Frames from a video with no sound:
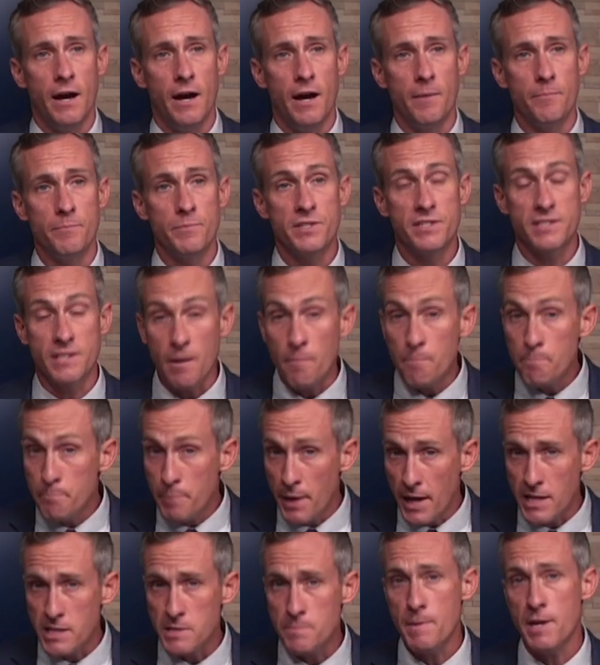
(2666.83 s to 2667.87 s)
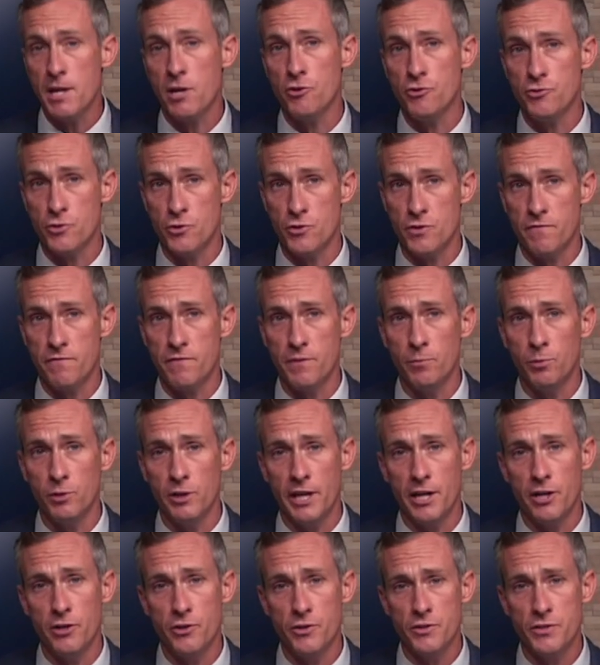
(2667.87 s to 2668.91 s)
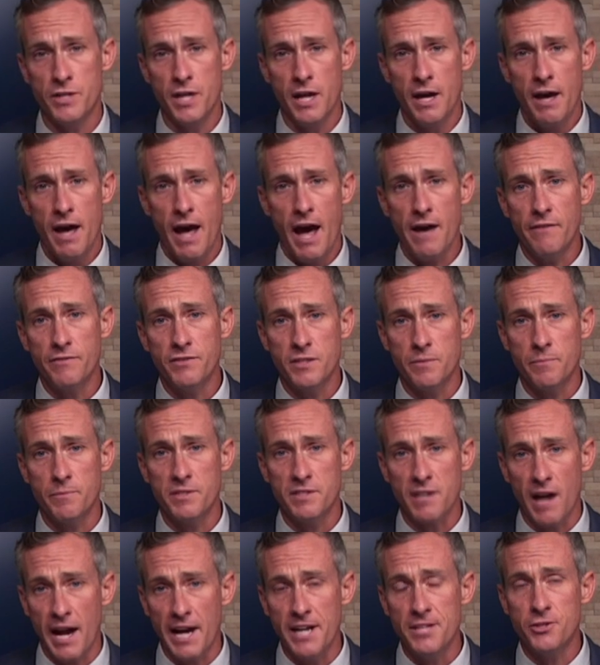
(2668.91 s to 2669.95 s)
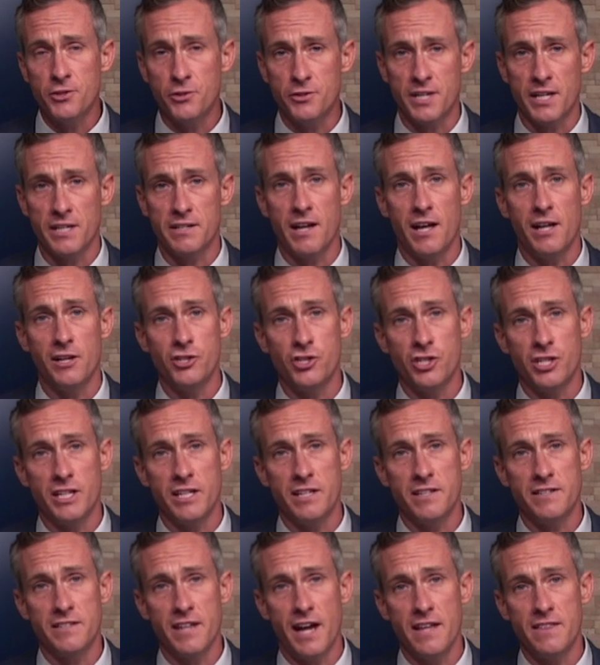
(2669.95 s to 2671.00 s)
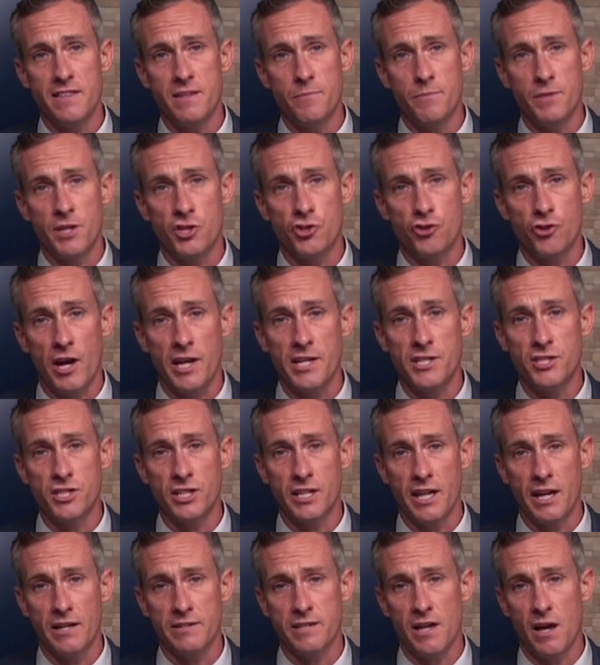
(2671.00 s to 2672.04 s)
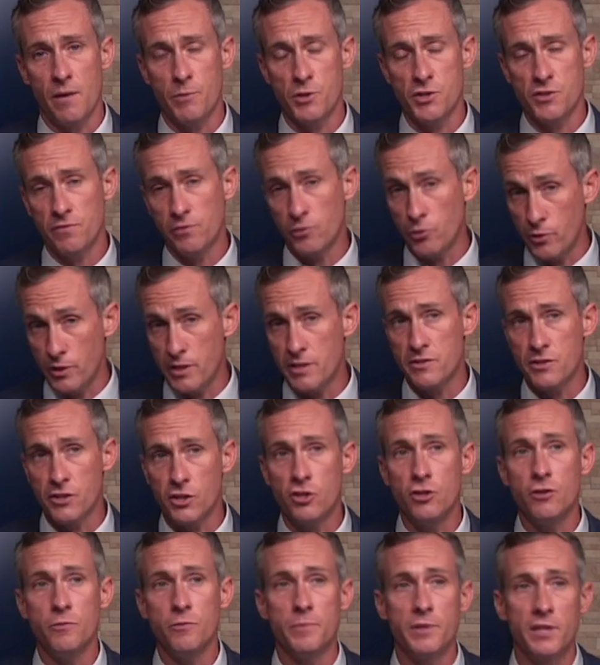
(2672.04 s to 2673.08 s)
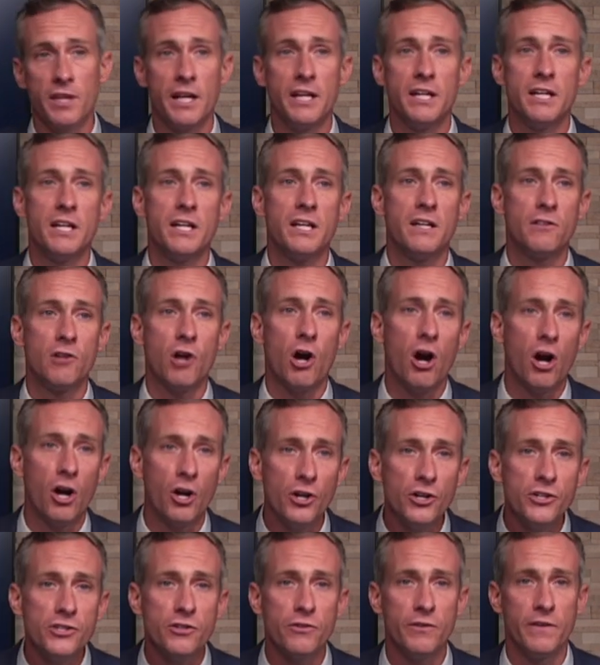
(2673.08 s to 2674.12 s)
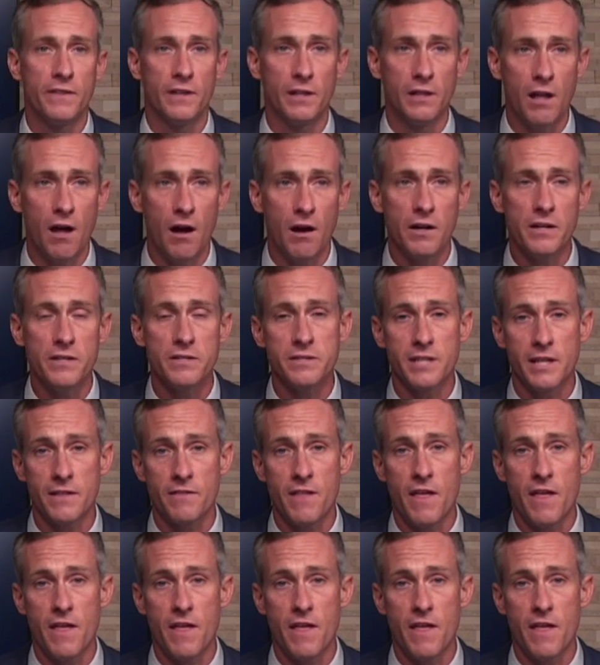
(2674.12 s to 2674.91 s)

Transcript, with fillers: Um, some pacemakers or defibrillators have some science or technology inside them that tries to guess how much fluid has accumulated in the heart or in the lungs,